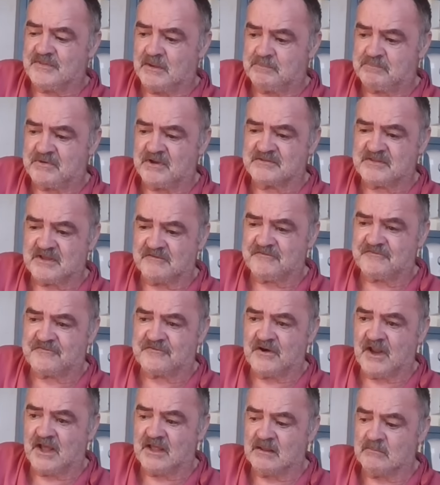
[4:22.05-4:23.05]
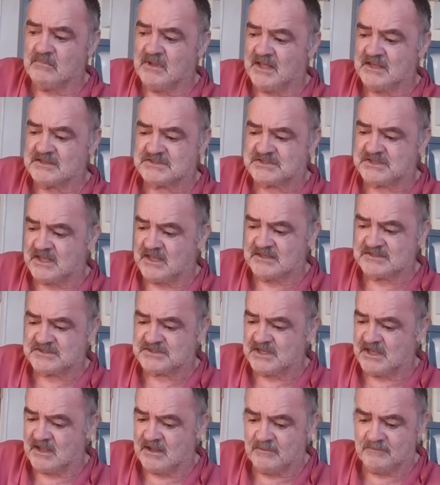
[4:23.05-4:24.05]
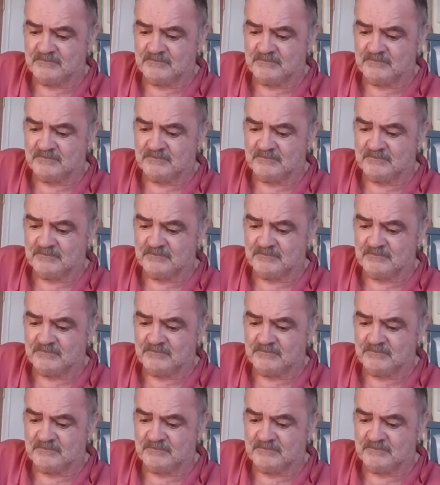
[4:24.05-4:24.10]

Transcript: That frame is